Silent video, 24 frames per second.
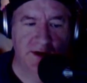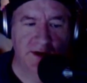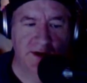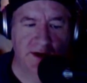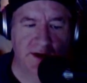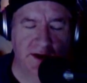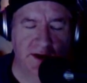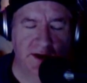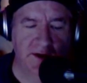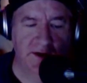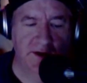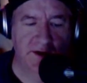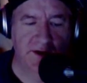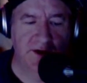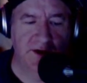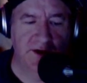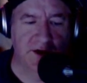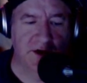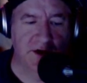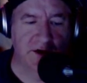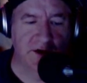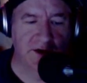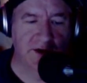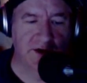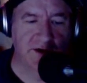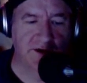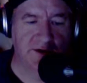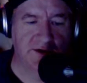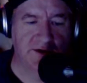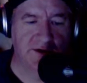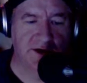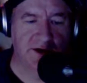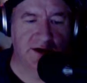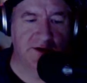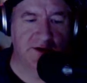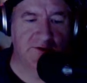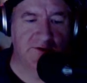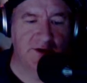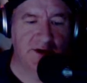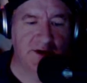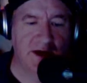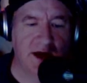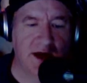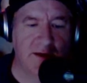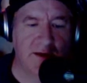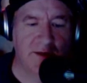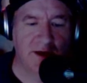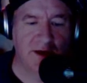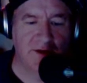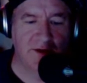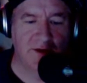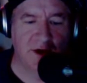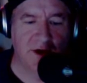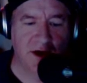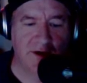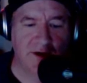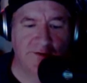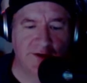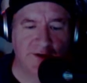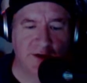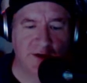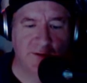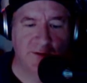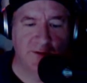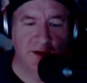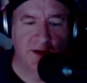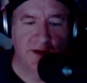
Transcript: into the darkness, and every time I thought of him,